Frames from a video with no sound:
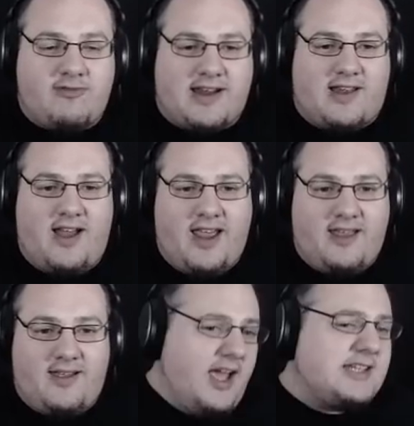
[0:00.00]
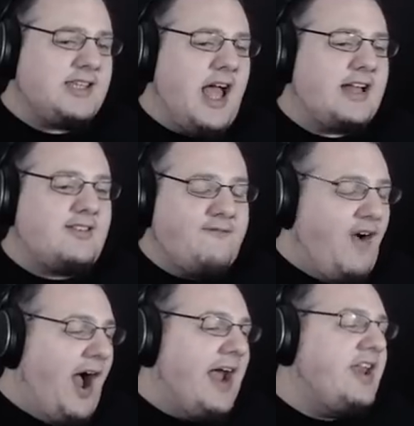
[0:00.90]
at the red light. It's like
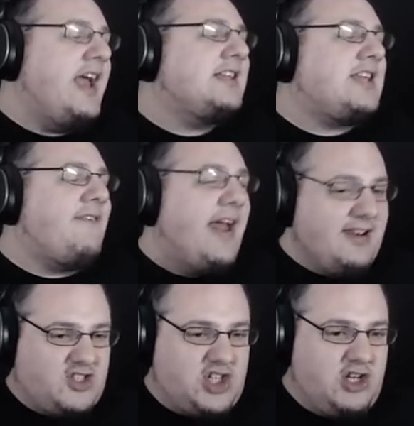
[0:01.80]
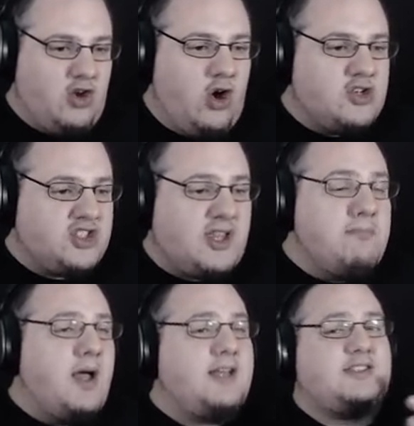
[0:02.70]
divine intervention or just a
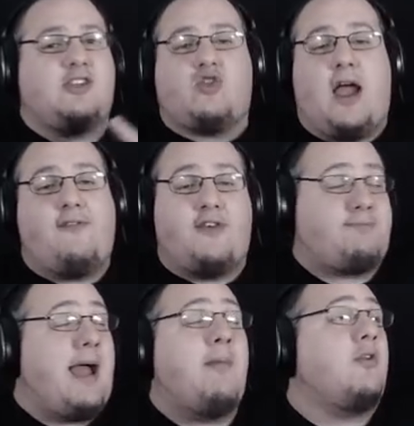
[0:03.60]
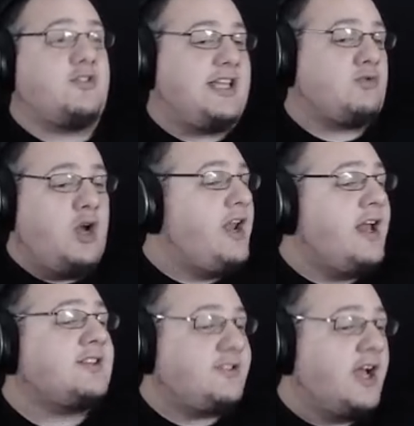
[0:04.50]
master driver Spammals. That's what it
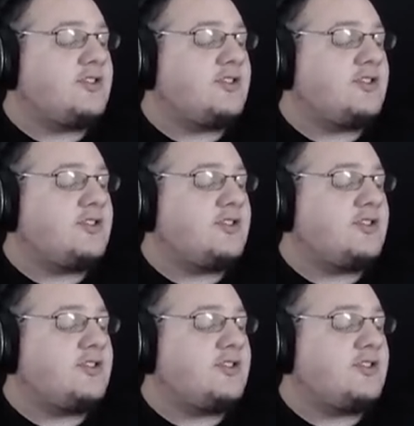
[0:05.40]
is,